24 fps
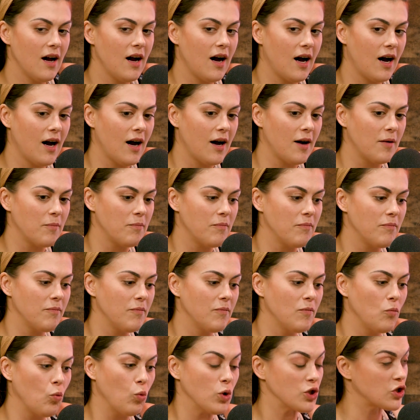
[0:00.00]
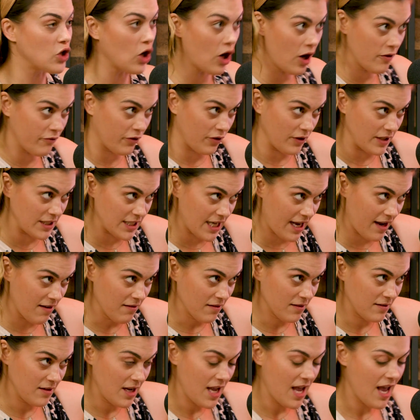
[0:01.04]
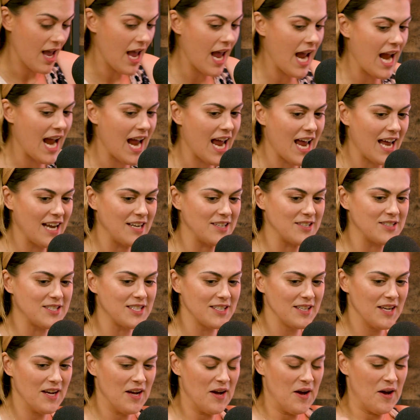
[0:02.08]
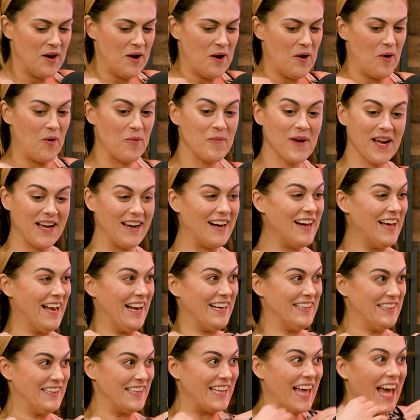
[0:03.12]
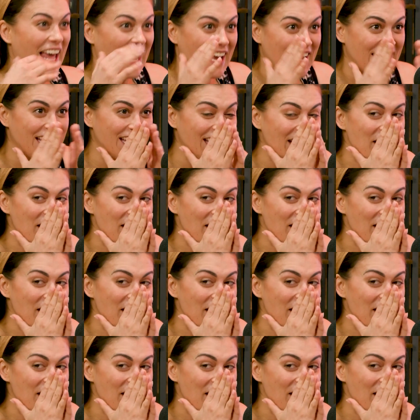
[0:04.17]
was gone for the day. And oh my God, like,